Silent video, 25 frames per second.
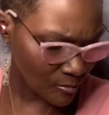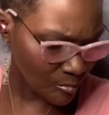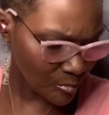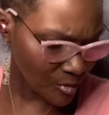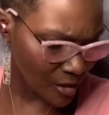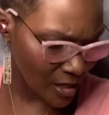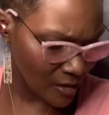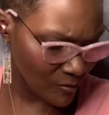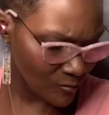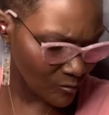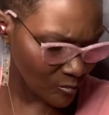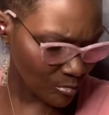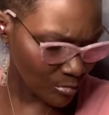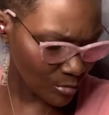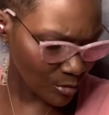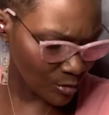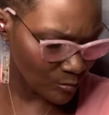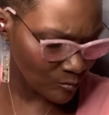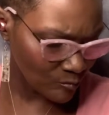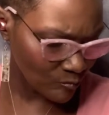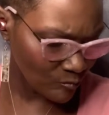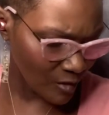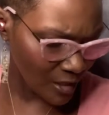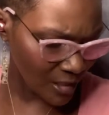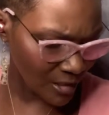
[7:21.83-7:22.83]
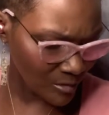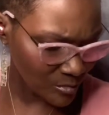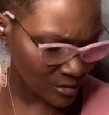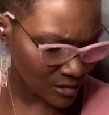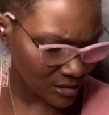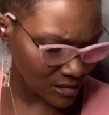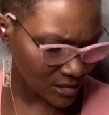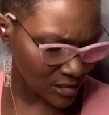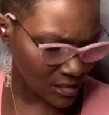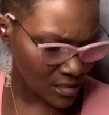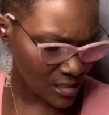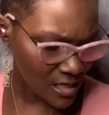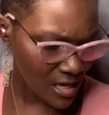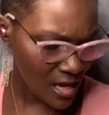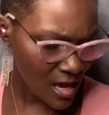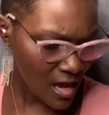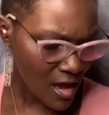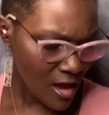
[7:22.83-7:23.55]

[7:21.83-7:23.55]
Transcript: packed with potent vitamin C,